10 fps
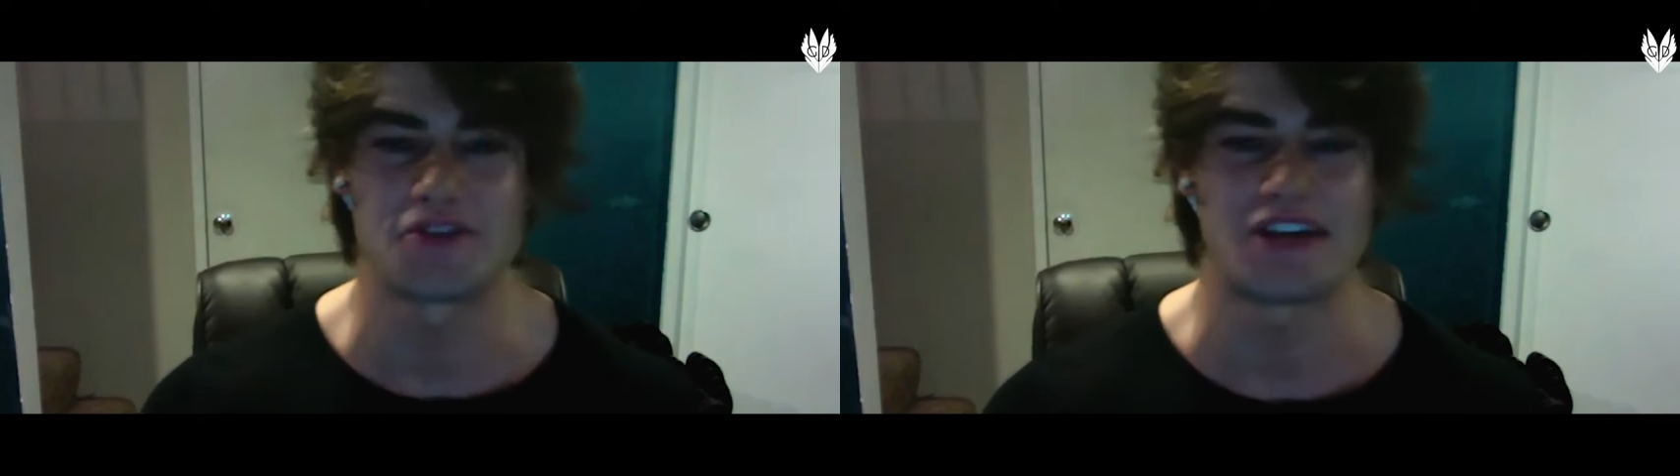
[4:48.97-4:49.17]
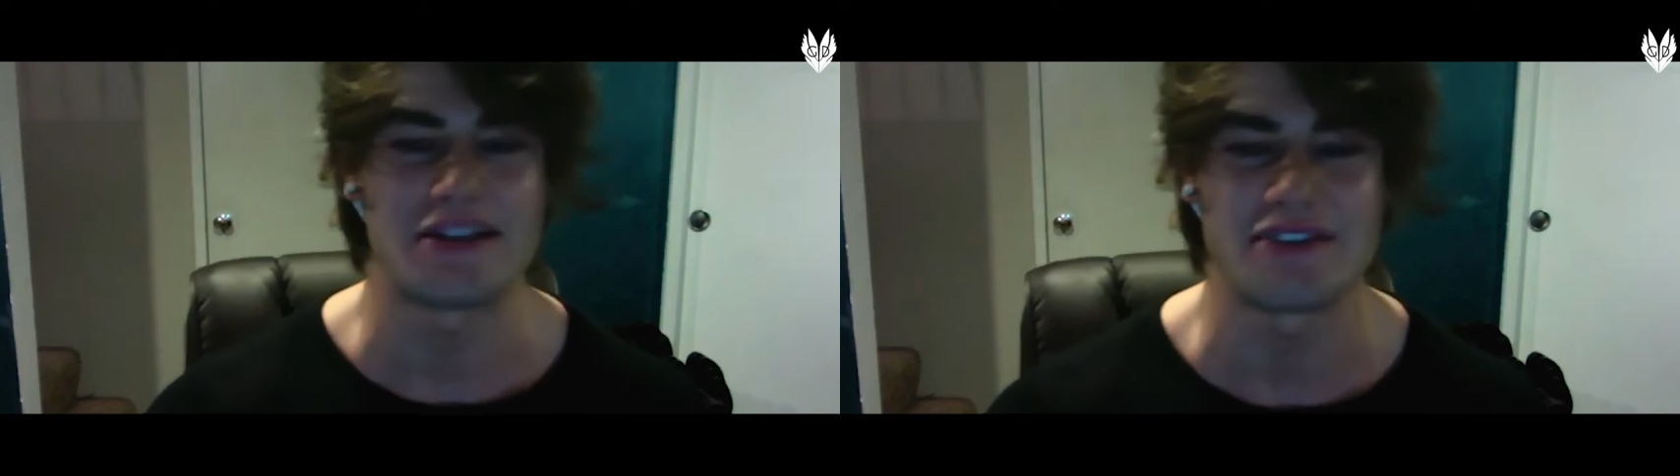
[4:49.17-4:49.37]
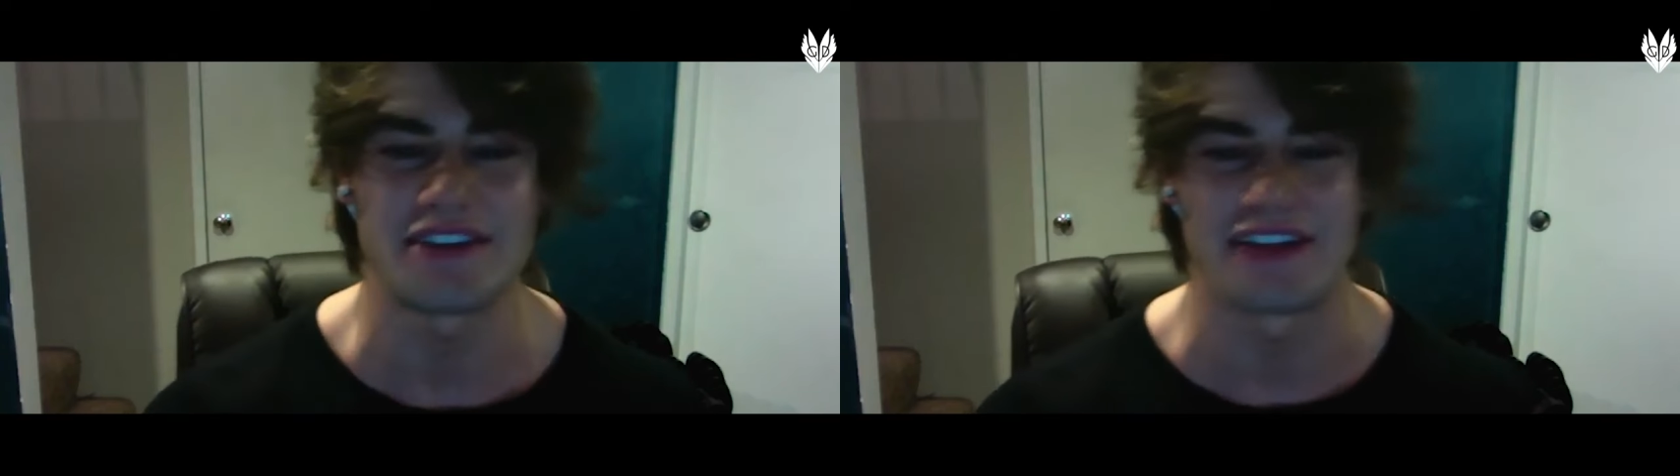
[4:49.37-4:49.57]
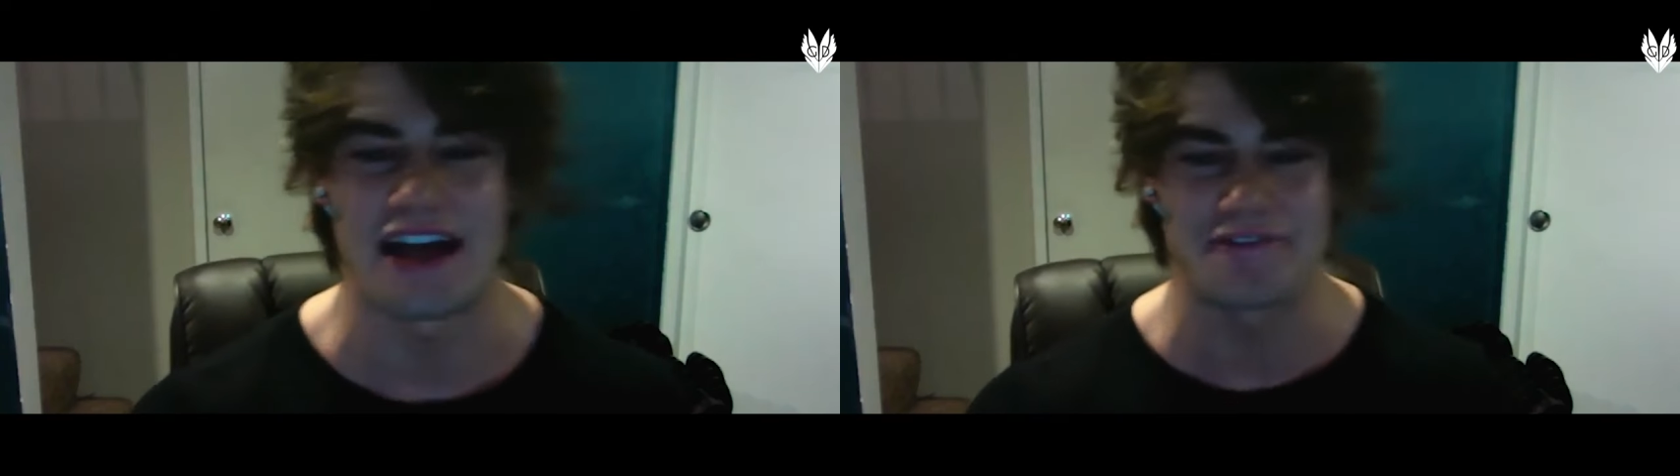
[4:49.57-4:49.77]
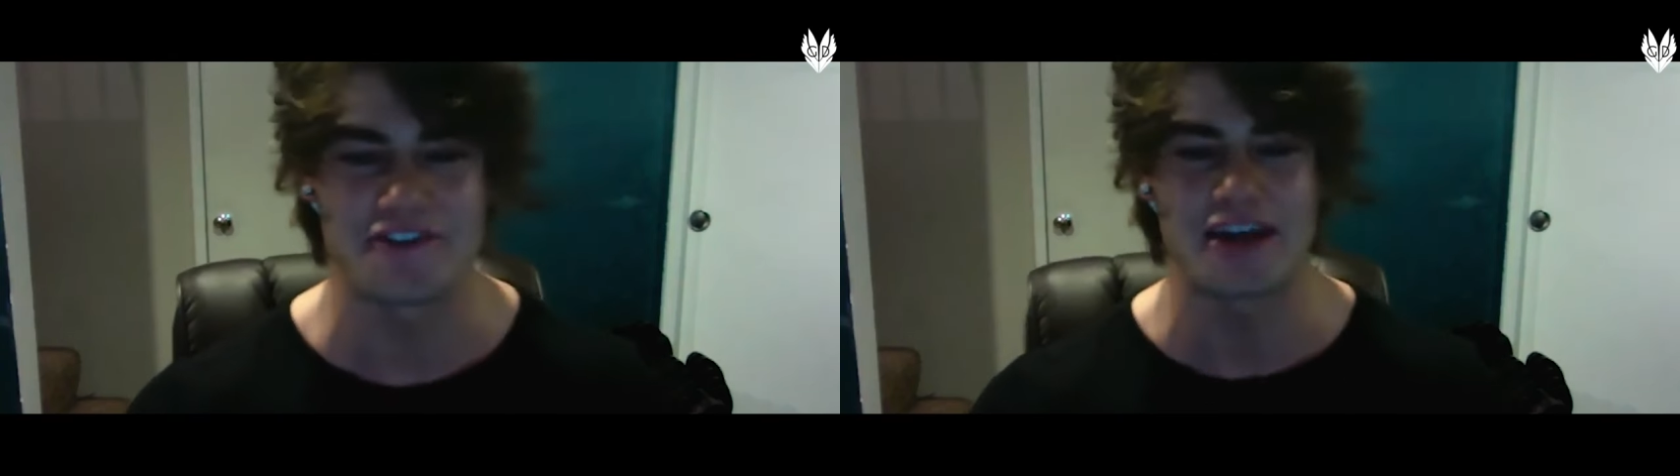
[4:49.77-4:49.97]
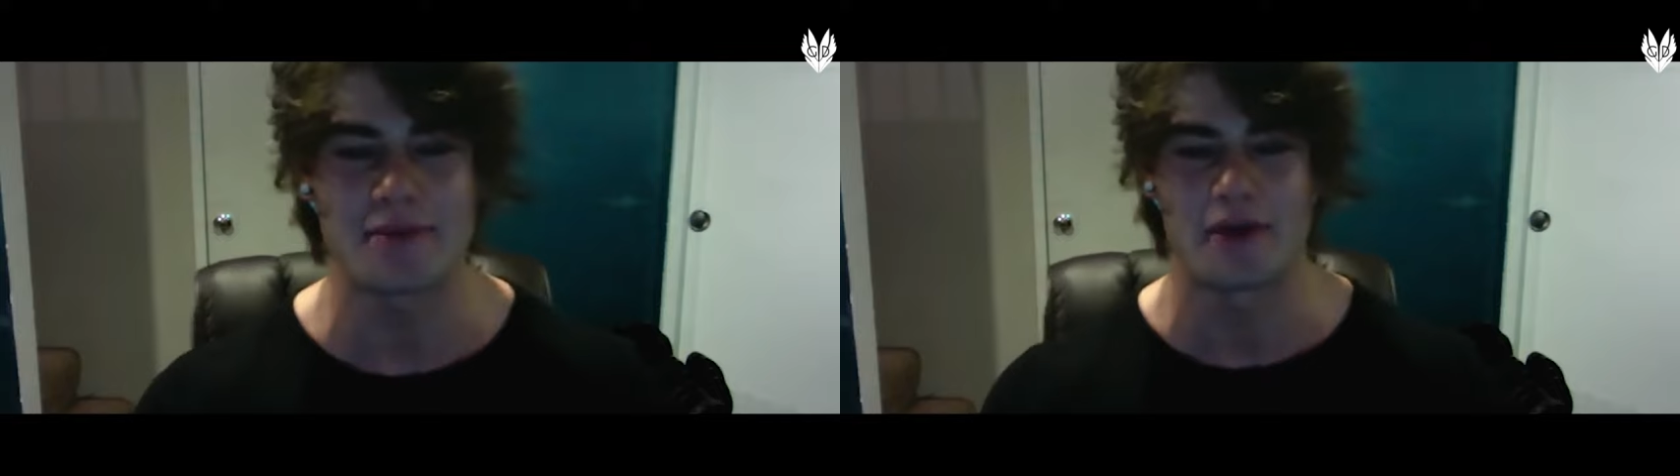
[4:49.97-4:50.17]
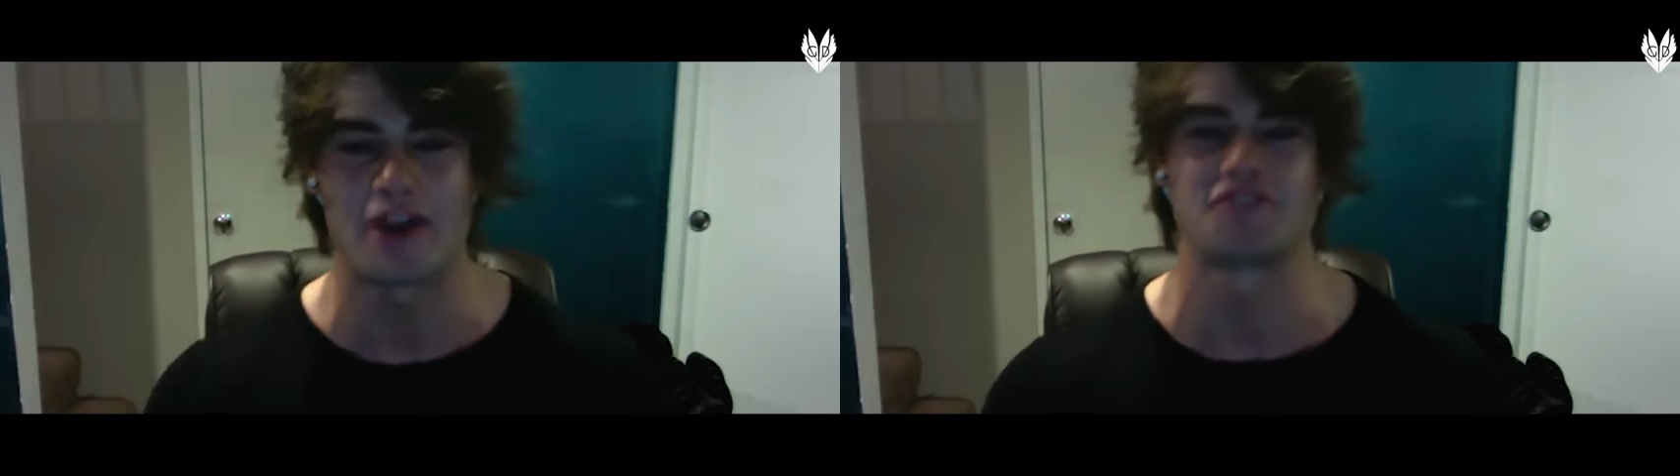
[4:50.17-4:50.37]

accomplish anything in life, you gotta be